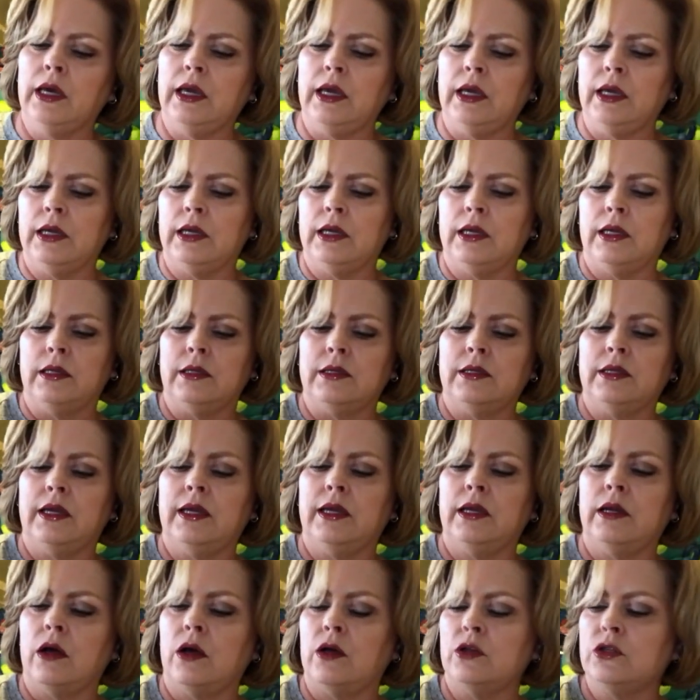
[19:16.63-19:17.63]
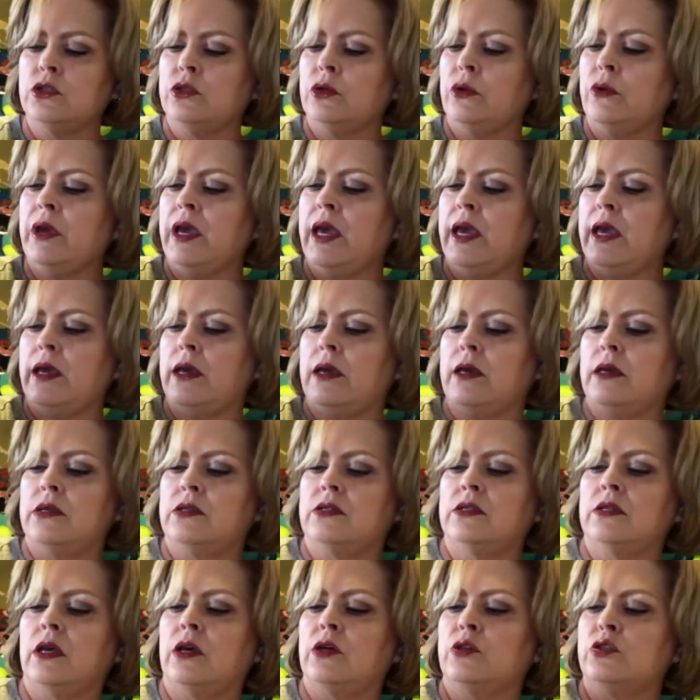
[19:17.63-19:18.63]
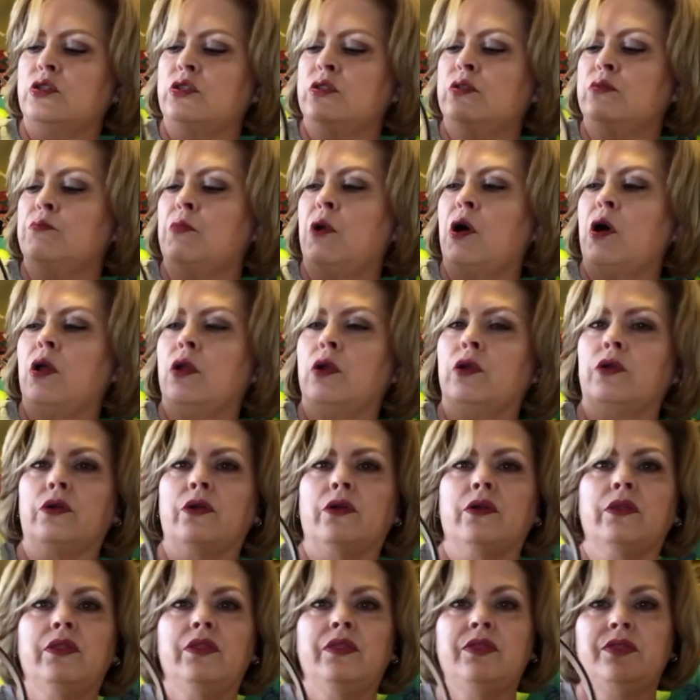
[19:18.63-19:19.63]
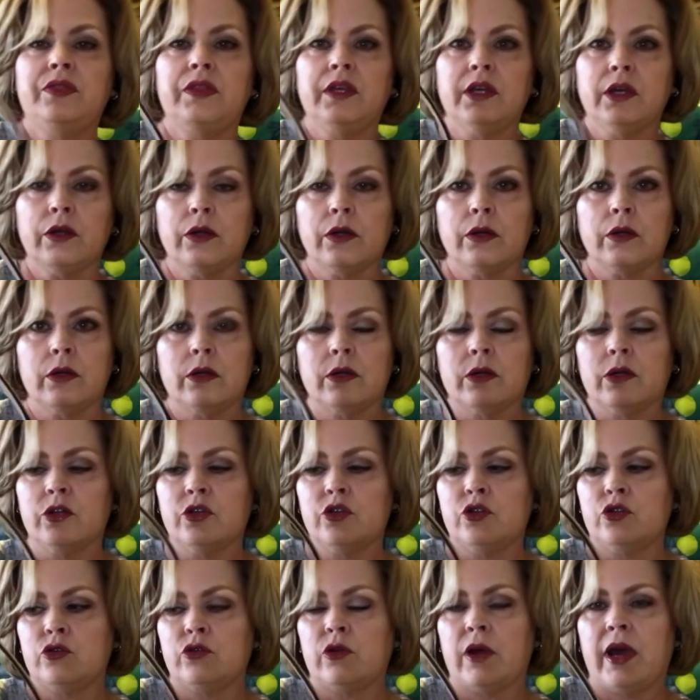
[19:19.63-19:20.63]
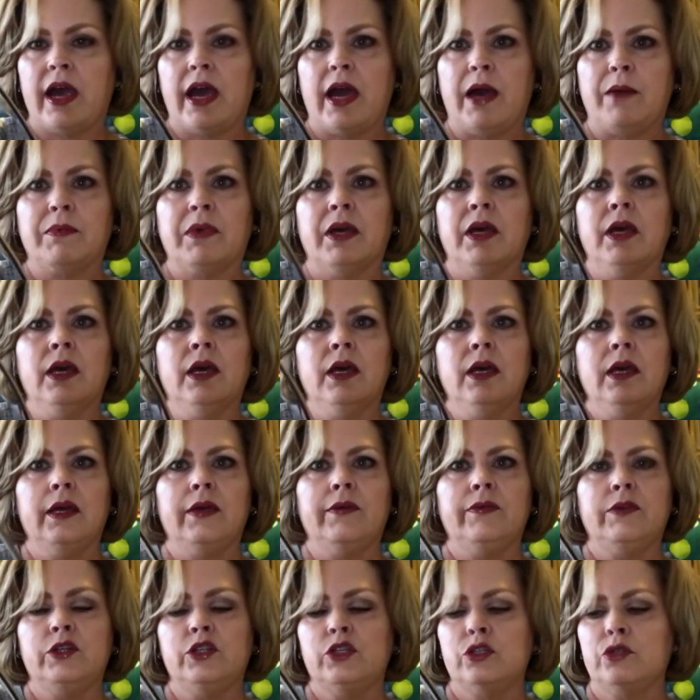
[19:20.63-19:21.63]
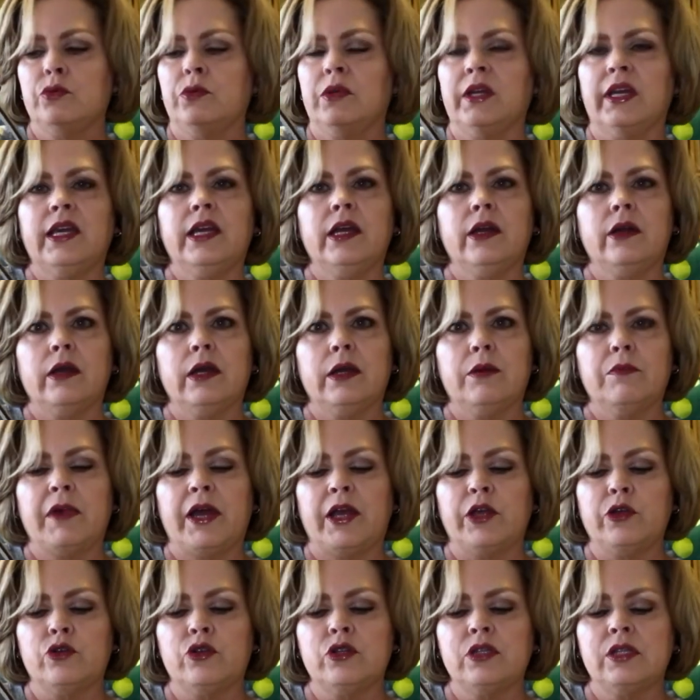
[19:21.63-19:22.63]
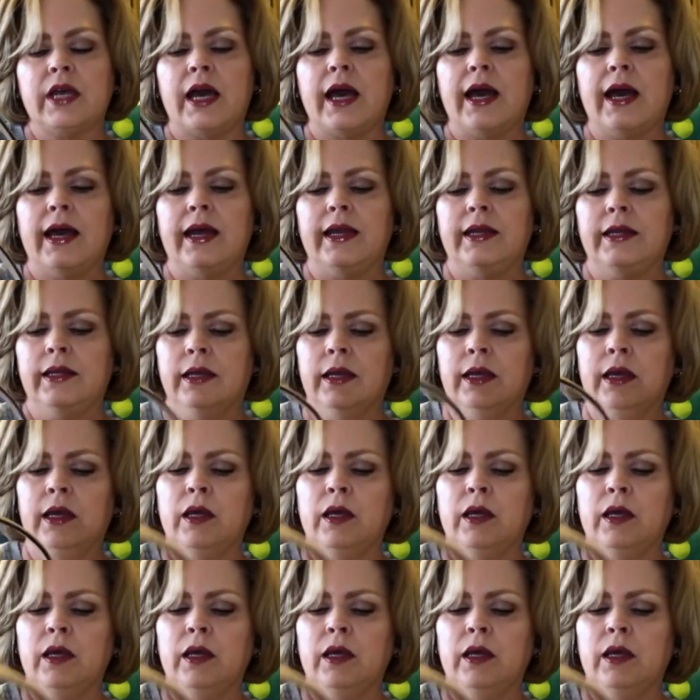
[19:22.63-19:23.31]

And it also has a smaller, thicker strap if you just want to carry it by your side.